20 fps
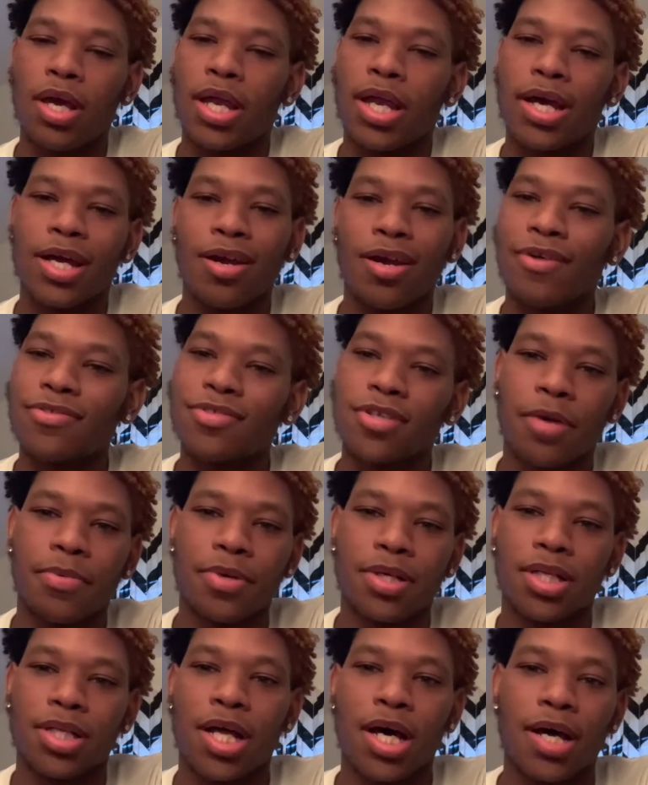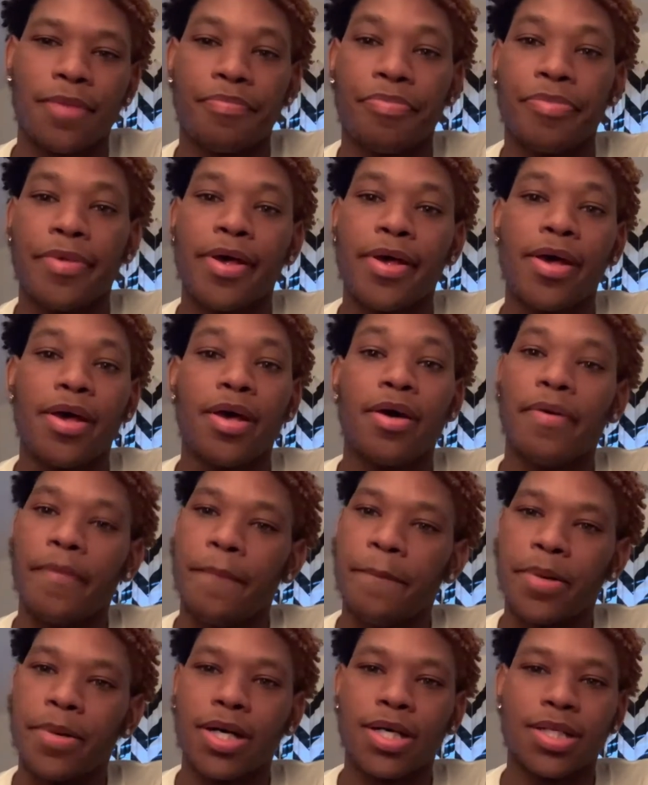I get off topic a lot.
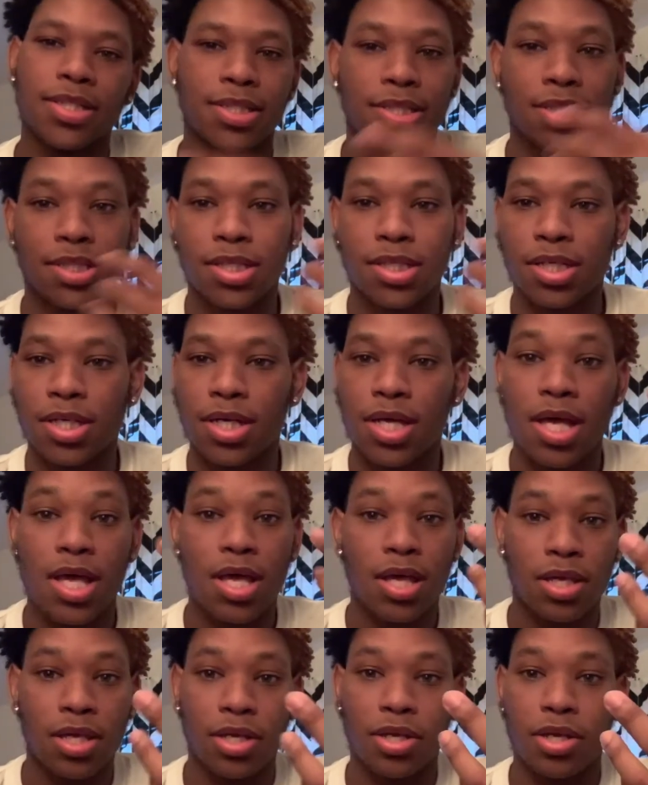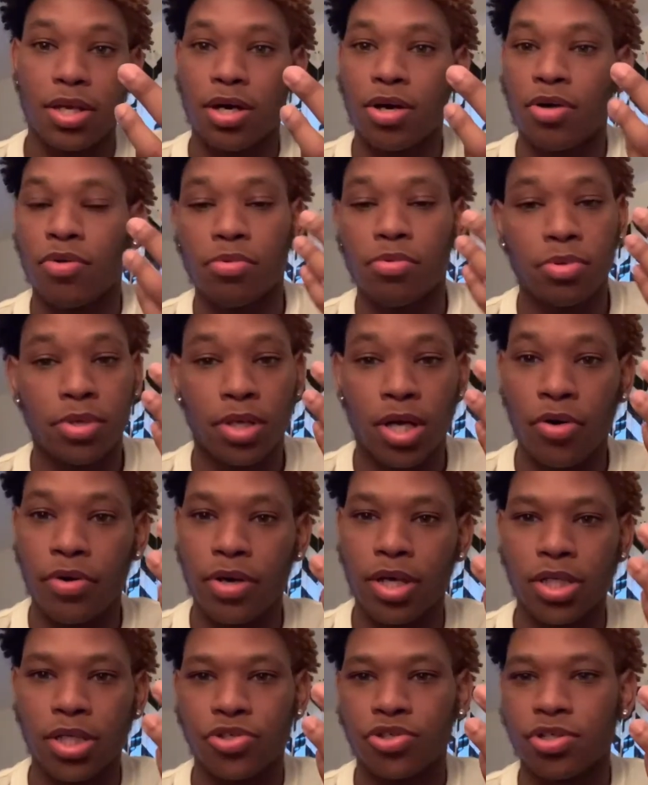But, you know, no
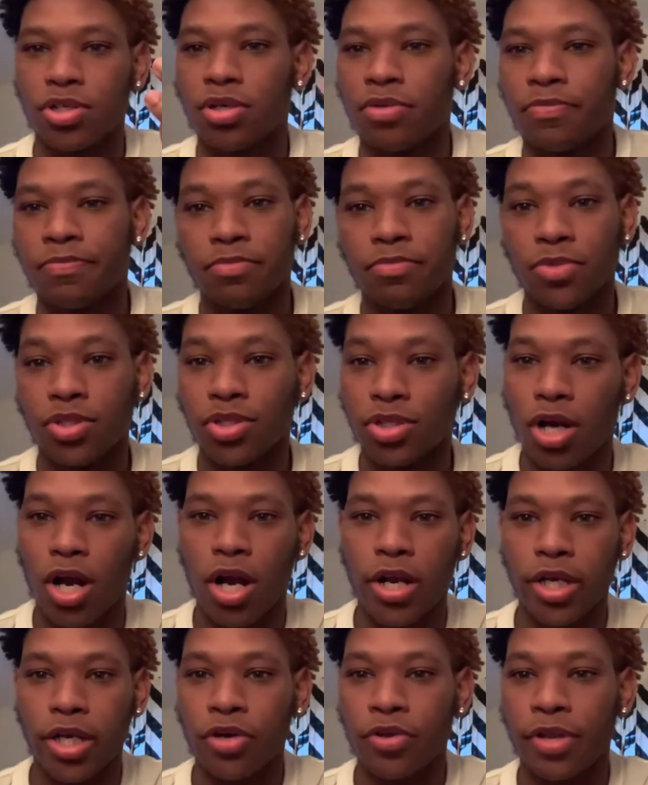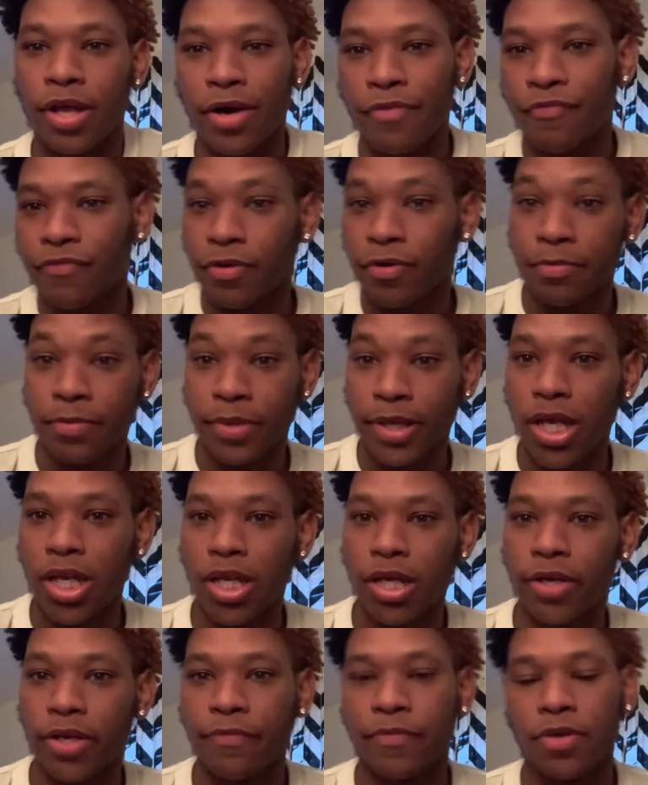intro. You should already know that from the beginning of
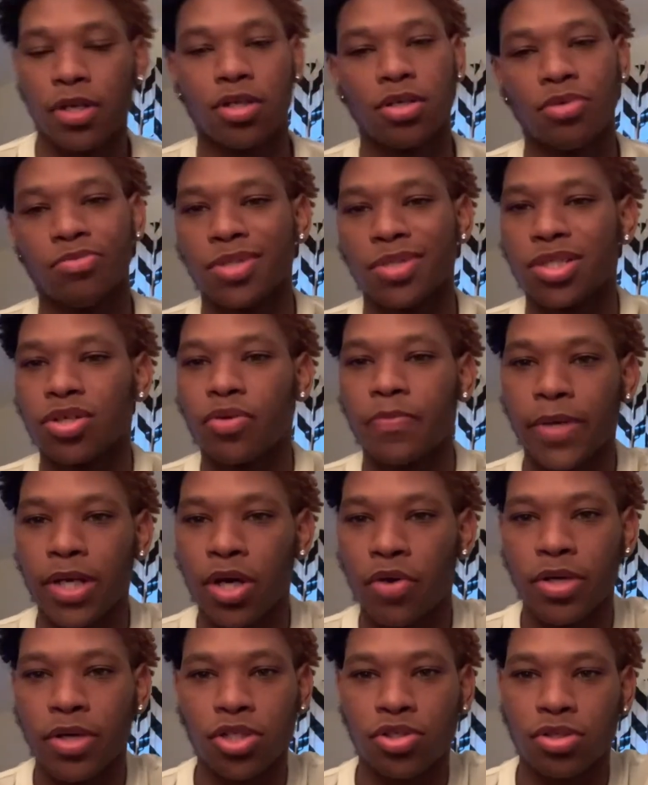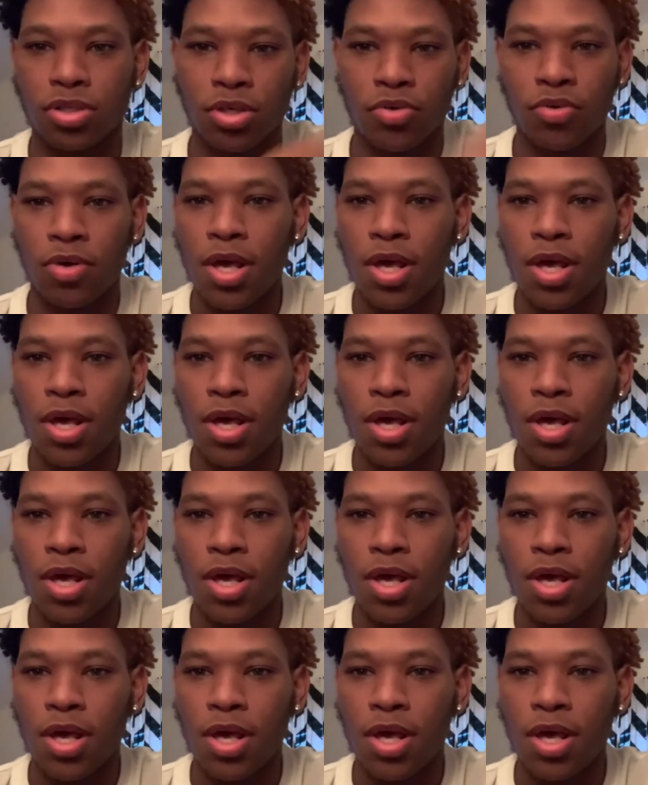the video. There's gonna be no intro.